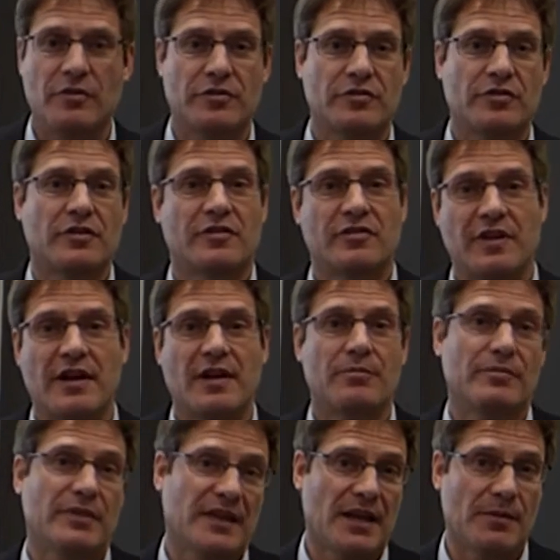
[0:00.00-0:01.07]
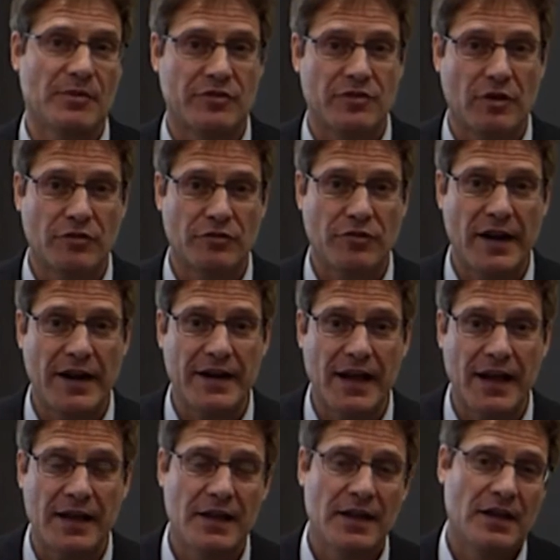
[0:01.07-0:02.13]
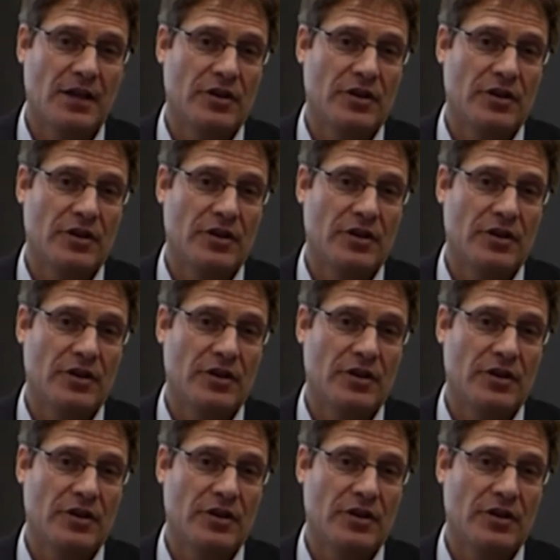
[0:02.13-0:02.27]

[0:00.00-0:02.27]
because you could set up and become a sole trader,